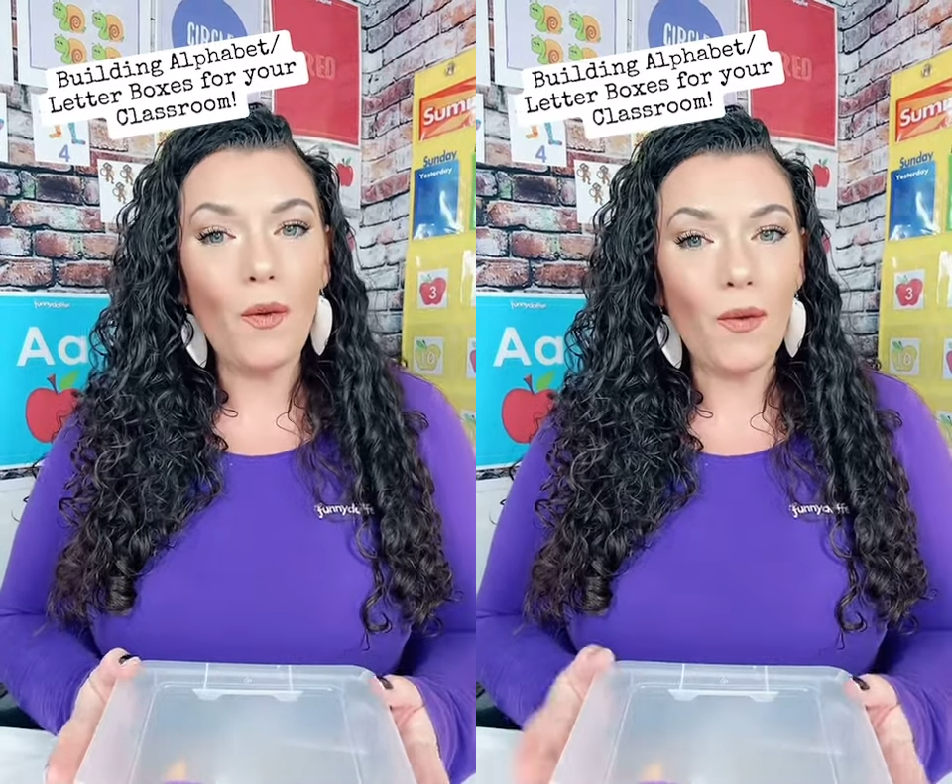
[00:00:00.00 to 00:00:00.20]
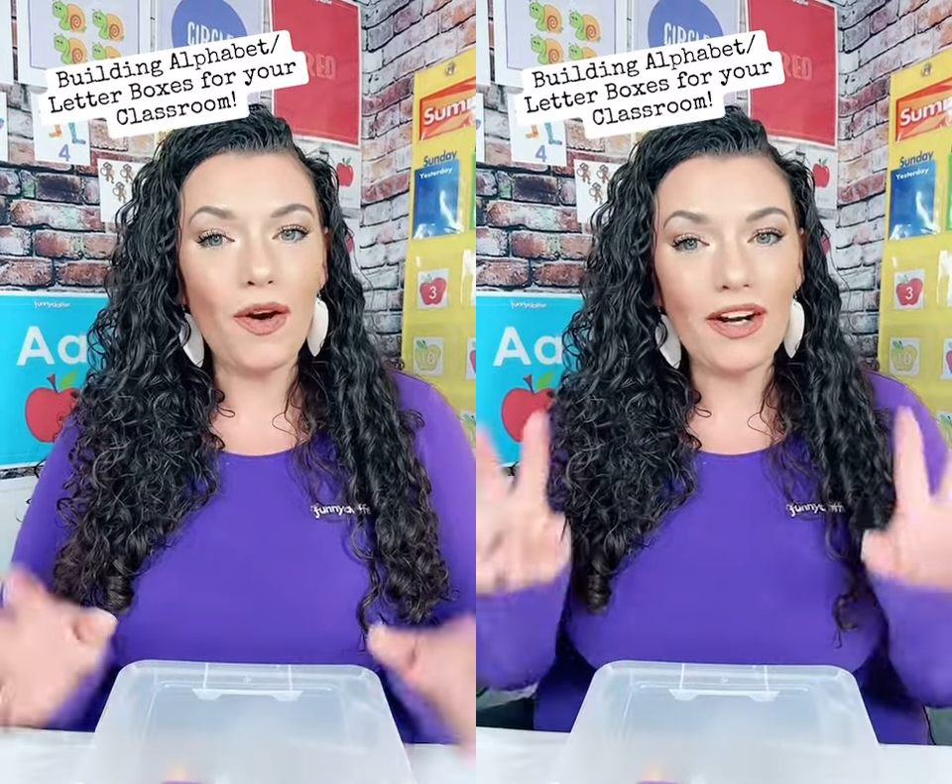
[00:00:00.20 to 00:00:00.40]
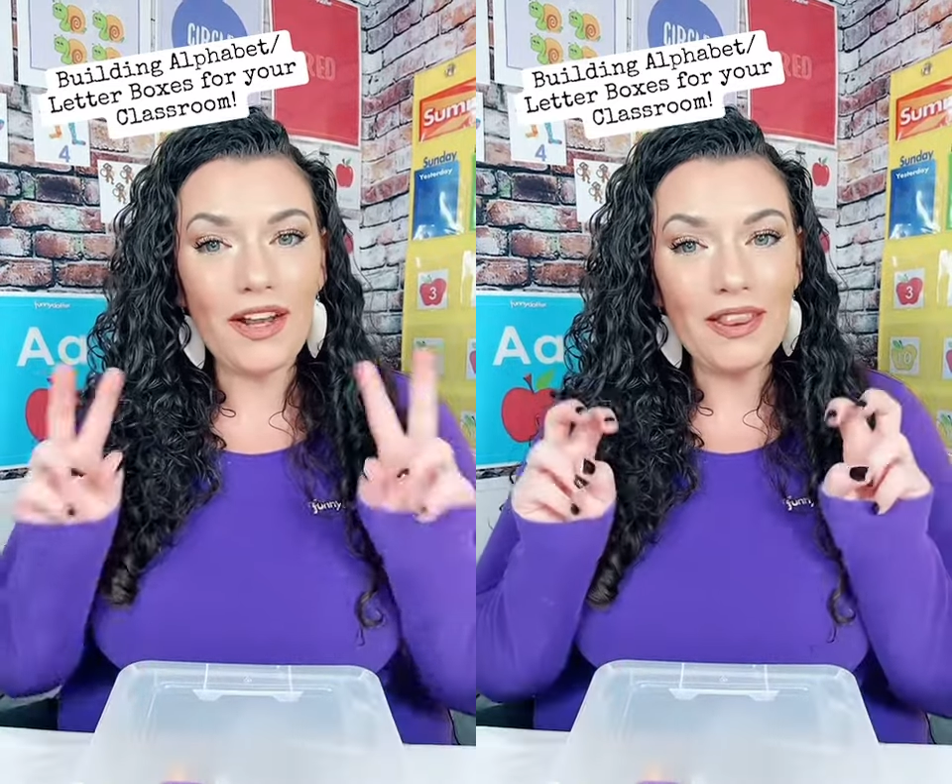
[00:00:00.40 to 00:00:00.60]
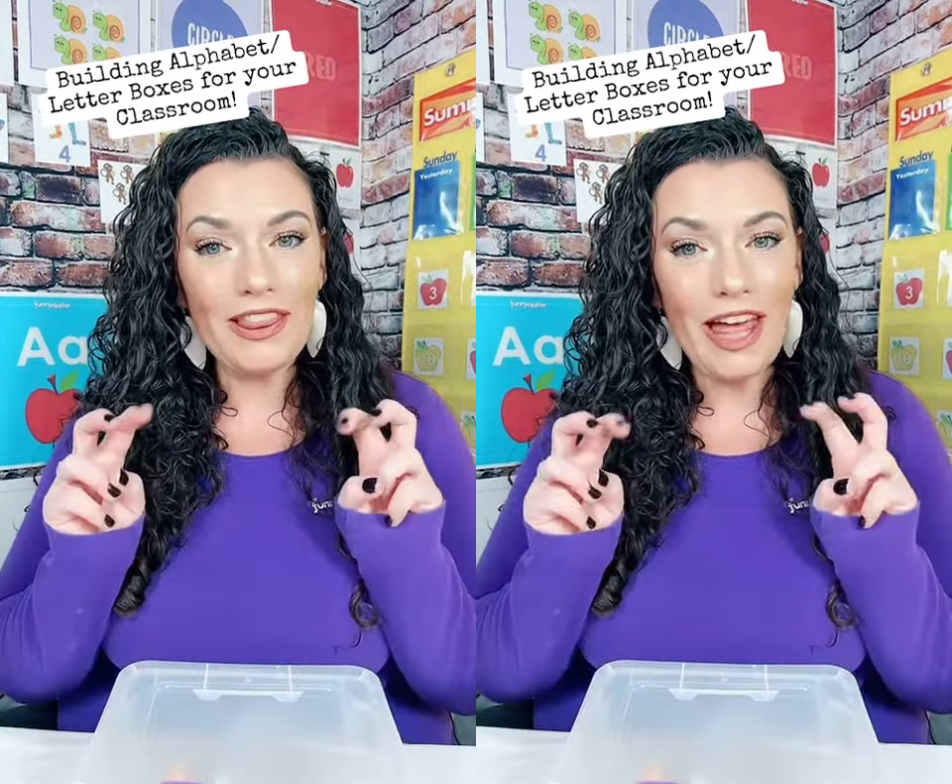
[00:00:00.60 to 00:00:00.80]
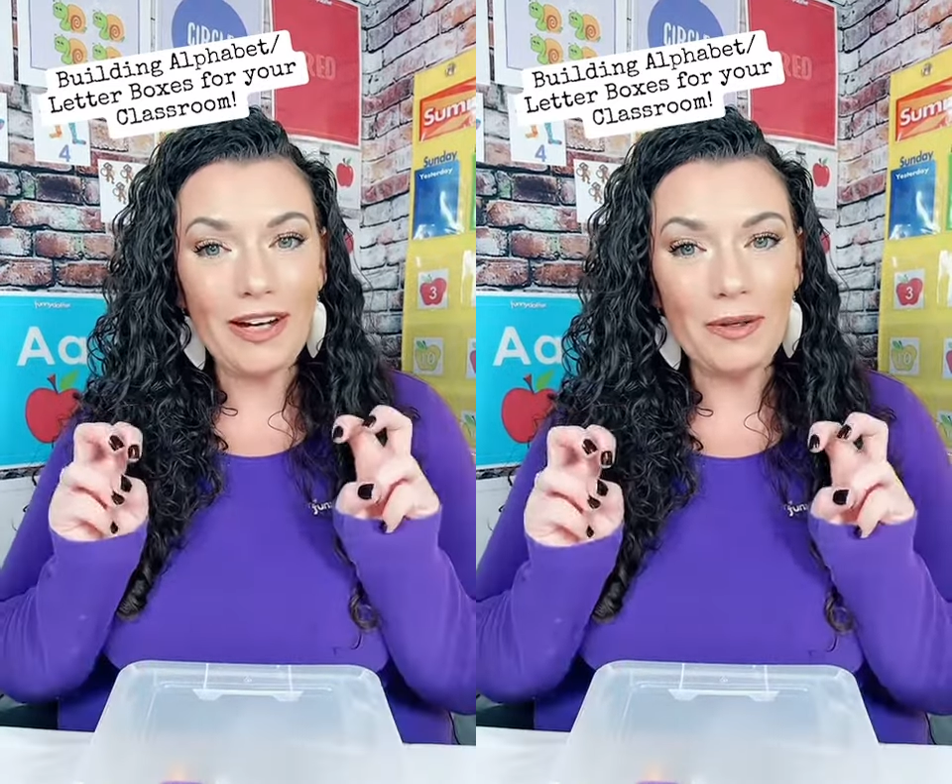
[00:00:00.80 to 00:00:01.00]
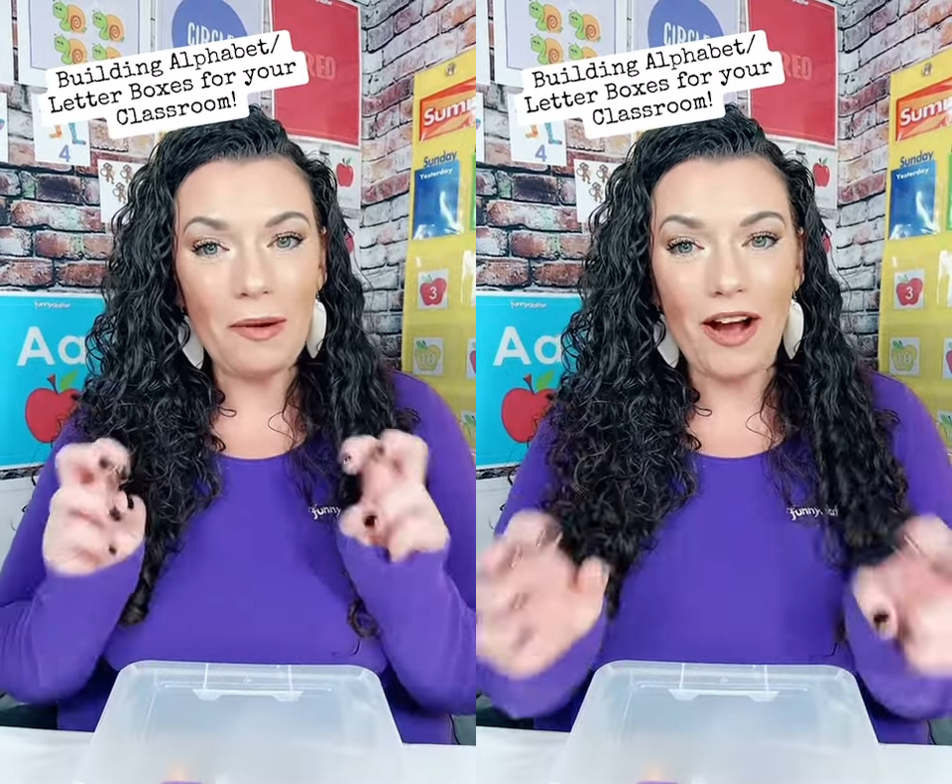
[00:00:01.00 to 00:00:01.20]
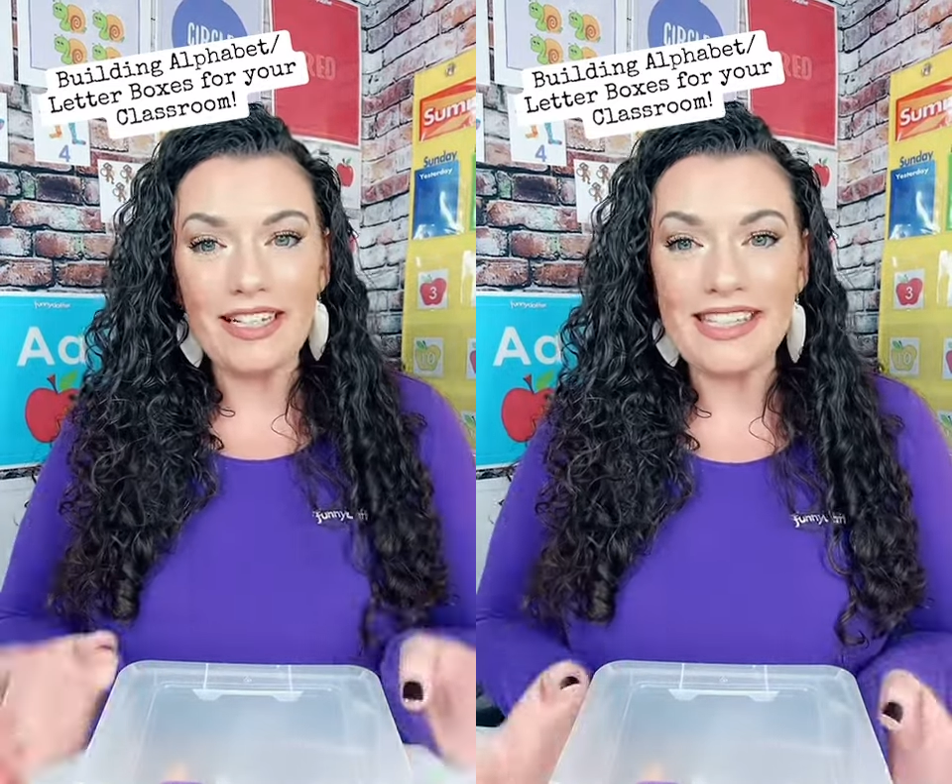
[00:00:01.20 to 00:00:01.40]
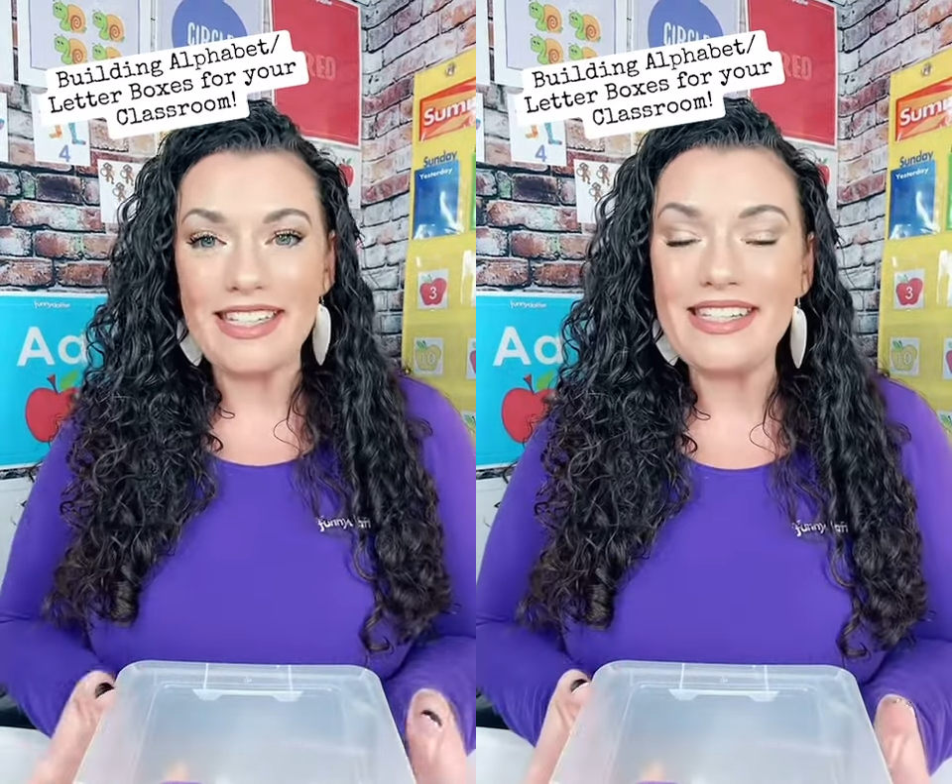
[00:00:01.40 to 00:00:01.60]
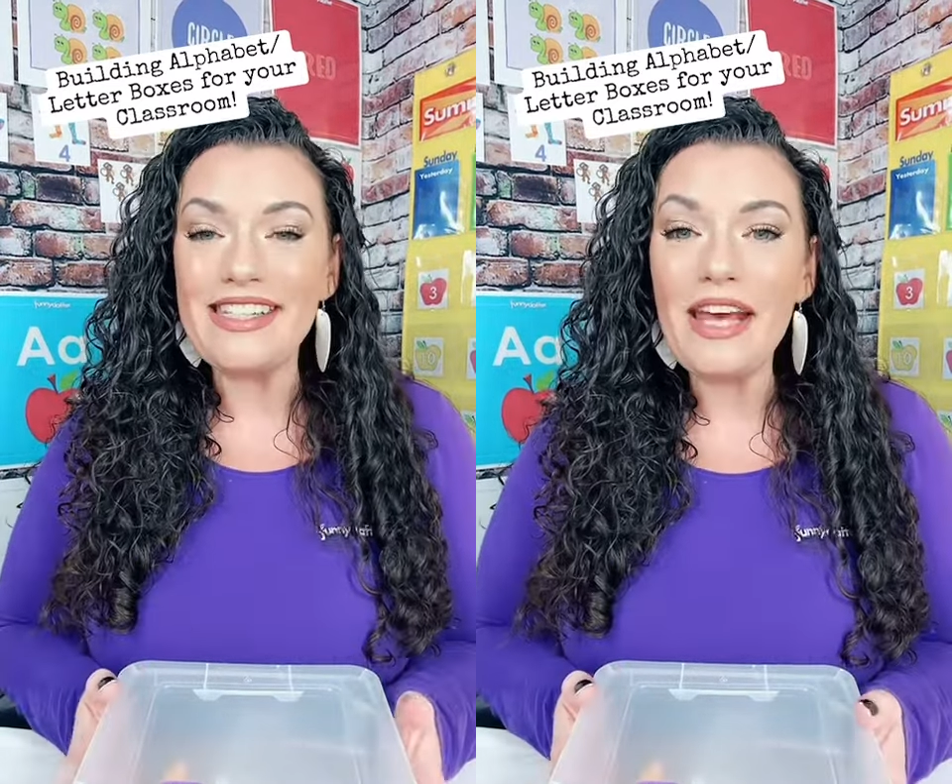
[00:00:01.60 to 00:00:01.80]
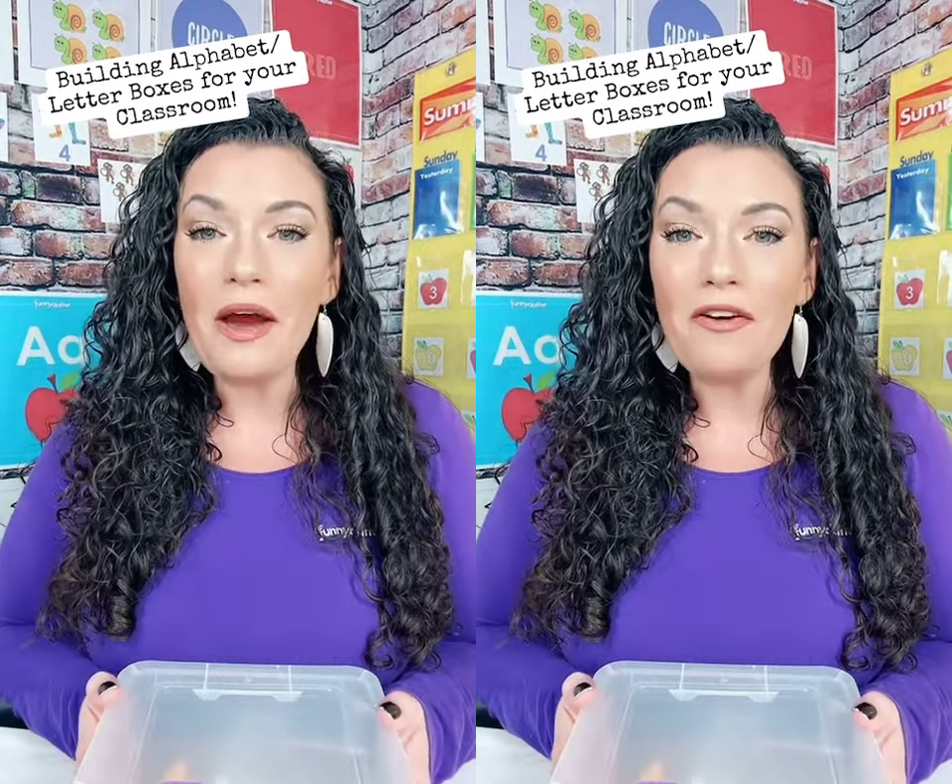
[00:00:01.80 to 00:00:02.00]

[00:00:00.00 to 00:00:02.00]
or letter boxes